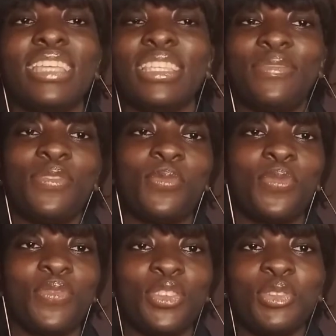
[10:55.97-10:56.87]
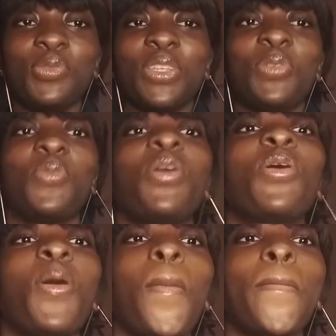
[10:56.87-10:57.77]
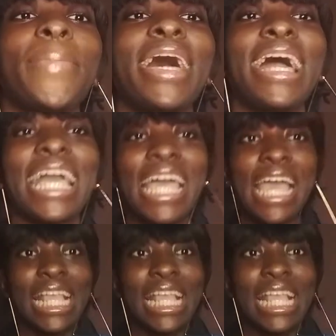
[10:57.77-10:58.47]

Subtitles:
as a form of video, as a welcome back,